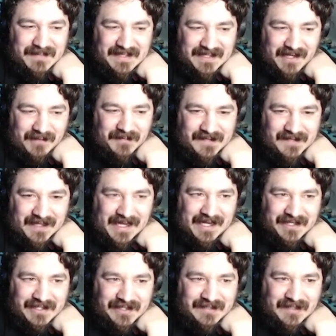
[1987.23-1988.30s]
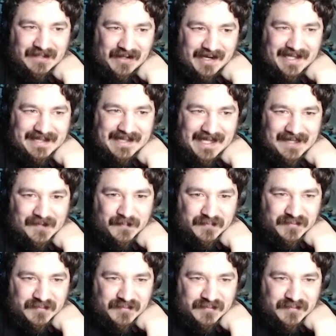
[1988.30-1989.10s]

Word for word: me knows that actually denying that is